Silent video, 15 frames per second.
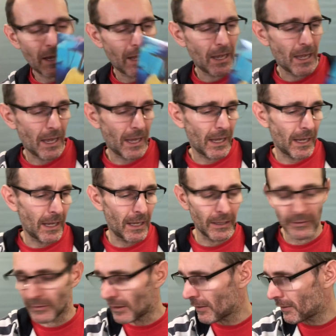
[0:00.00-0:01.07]

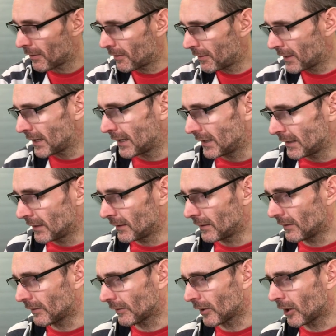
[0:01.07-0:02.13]
And
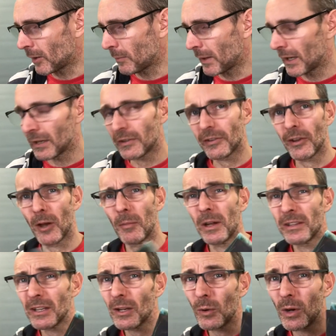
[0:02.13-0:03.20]
these I picked up, I
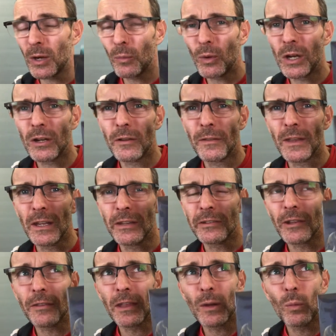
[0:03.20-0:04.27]
did quite well on these. I
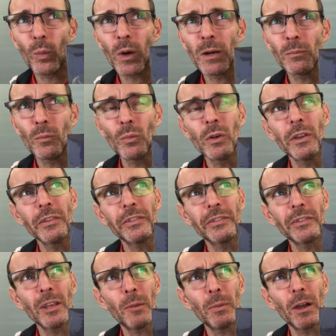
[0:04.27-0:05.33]
think one was
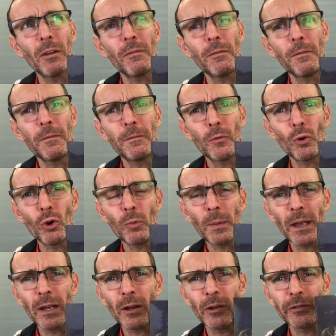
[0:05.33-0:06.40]
about
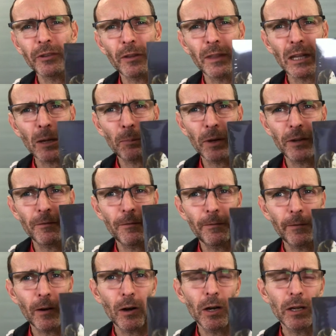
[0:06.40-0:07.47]
£4. I think I paid
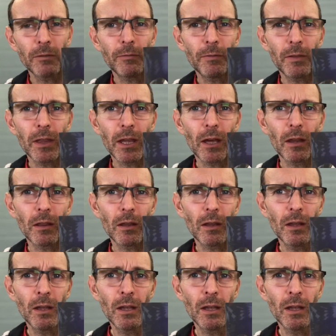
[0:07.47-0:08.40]
£5 for the other.